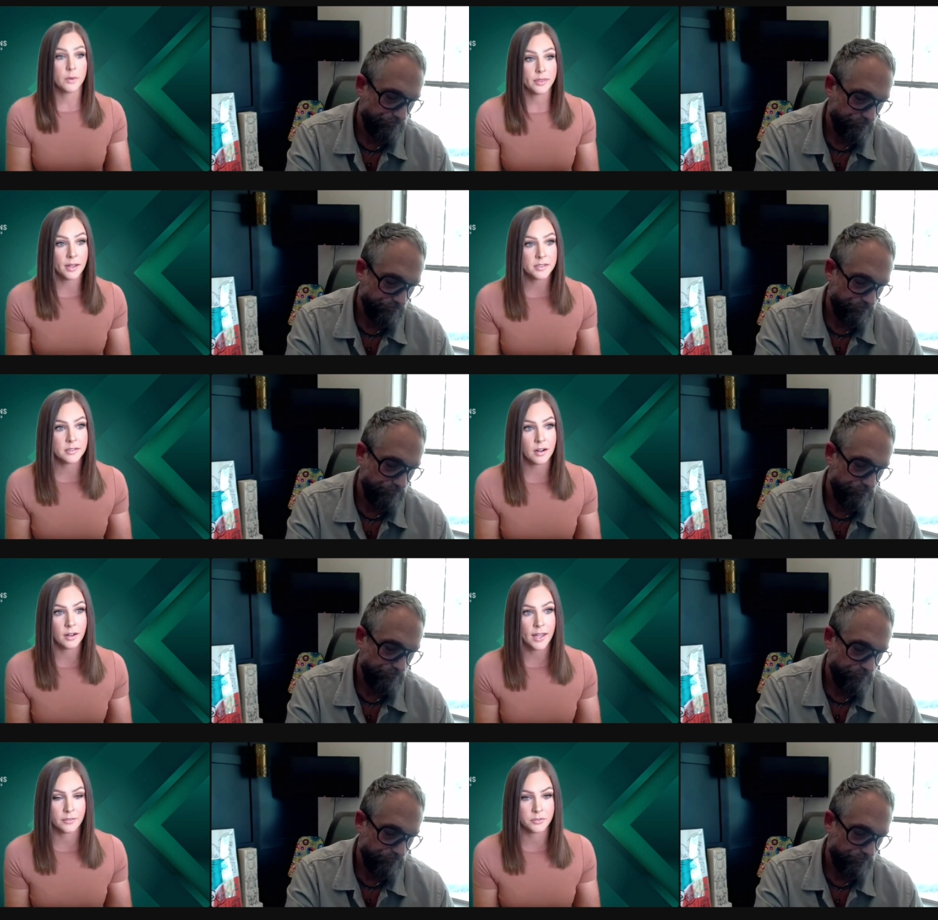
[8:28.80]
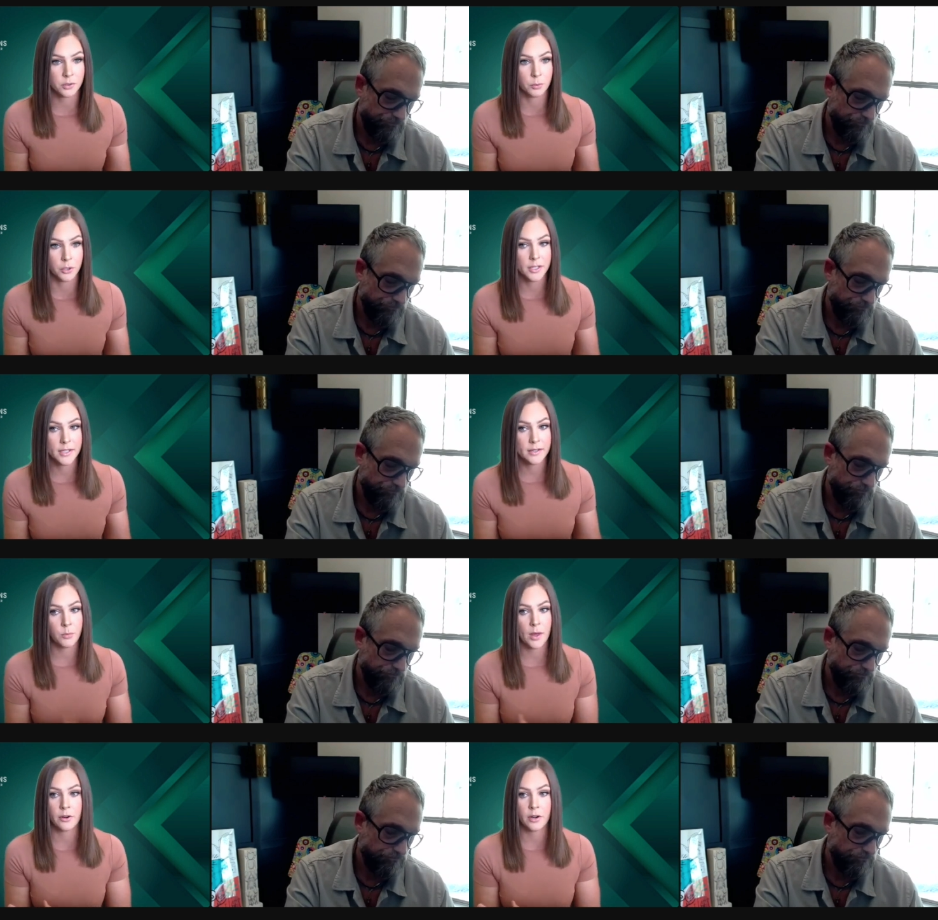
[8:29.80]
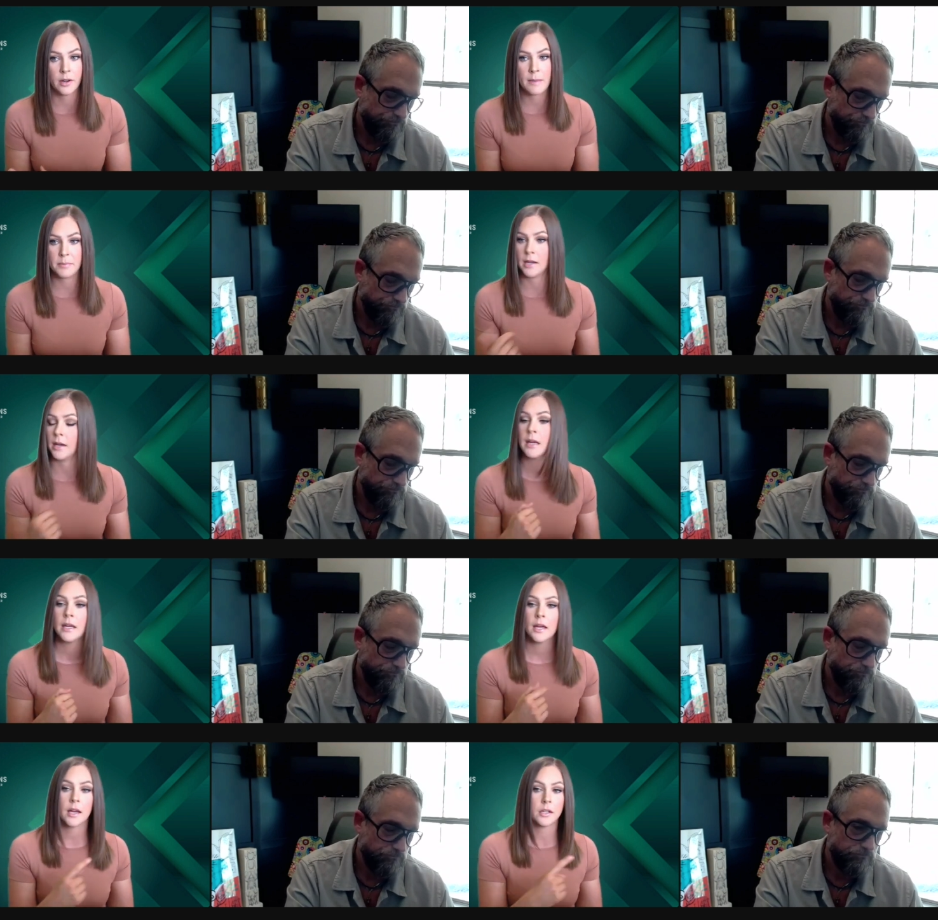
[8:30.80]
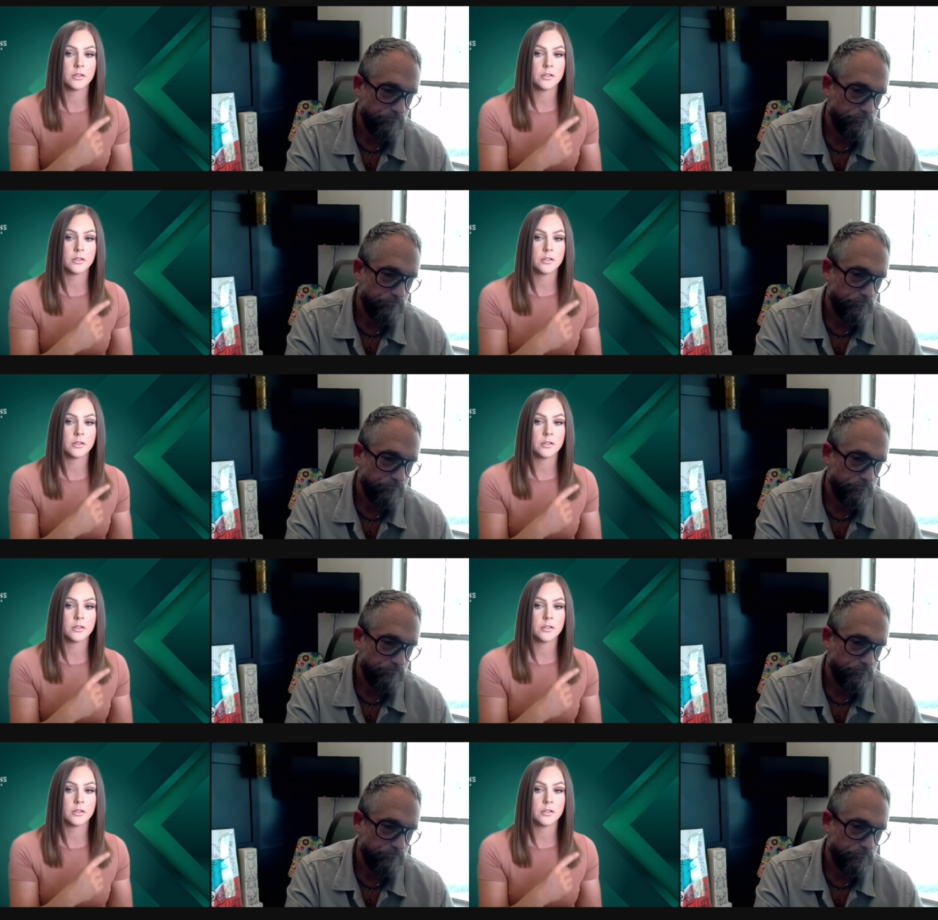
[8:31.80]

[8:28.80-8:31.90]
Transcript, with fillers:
Speaker 1: with that stock afterward, whether it be, uh,